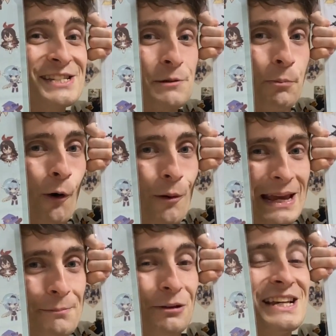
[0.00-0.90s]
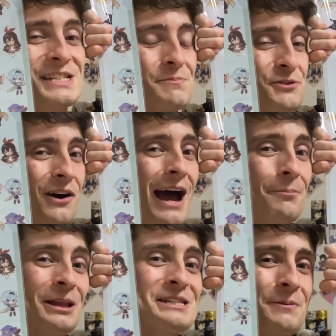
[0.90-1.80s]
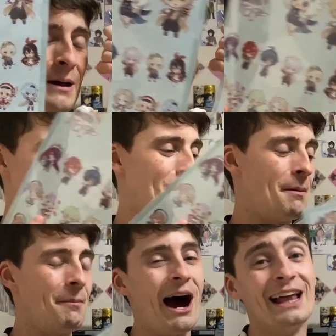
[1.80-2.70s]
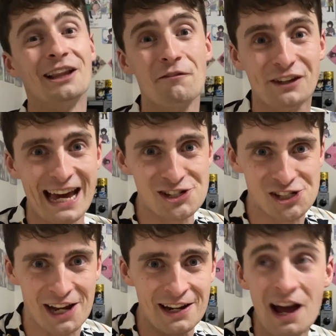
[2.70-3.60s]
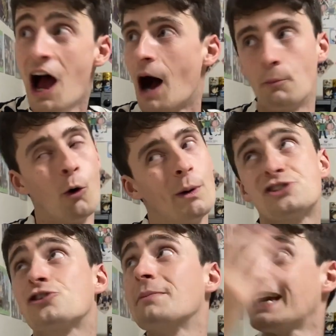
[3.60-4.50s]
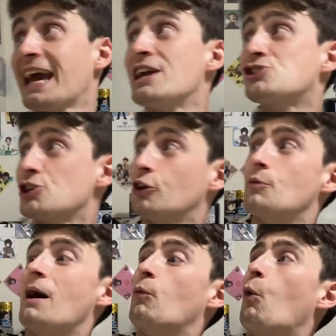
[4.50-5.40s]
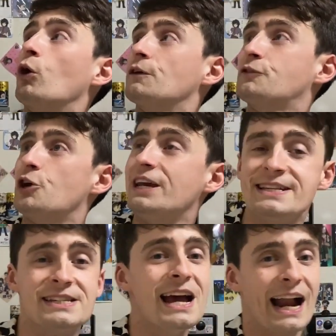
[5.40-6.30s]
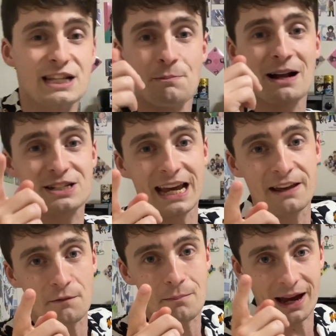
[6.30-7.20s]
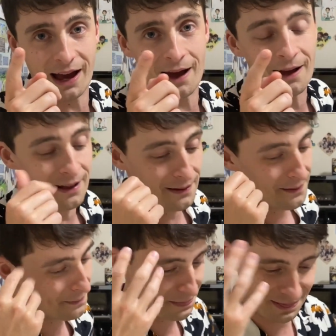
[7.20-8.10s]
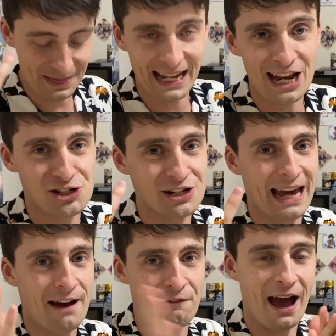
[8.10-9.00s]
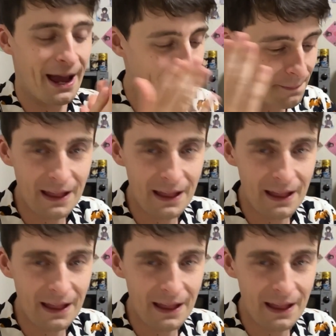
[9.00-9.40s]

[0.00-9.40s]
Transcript: support me. Please subscribe. Please become a Kiwi member. I love Genshin. I'm always streaming Genshin. Look at my wall of goodies. And it's about to get even bigger. The Genshin Cafe.